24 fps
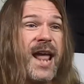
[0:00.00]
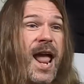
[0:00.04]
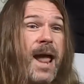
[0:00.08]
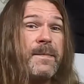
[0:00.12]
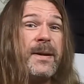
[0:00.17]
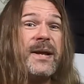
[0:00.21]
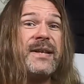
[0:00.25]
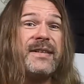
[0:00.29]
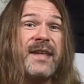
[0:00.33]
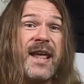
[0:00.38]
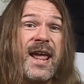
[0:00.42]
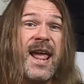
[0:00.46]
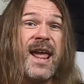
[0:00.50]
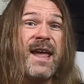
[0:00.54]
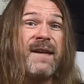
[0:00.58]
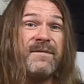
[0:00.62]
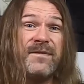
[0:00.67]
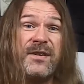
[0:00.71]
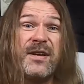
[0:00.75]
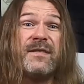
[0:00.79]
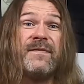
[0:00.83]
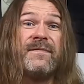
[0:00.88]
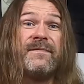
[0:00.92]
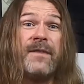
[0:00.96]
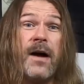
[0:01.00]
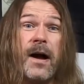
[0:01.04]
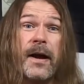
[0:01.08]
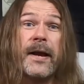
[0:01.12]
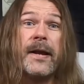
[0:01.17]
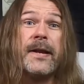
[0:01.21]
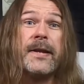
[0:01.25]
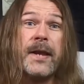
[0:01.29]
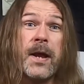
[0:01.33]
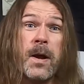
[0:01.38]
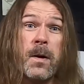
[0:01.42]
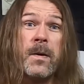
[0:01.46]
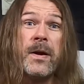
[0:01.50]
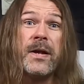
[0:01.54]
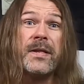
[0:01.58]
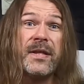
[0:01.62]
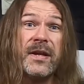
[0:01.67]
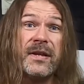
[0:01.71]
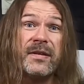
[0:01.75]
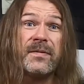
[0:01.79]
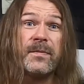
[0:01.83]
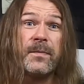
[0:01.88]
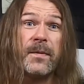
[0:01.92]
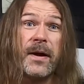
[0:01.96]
damn it, Dave, just fucking do it this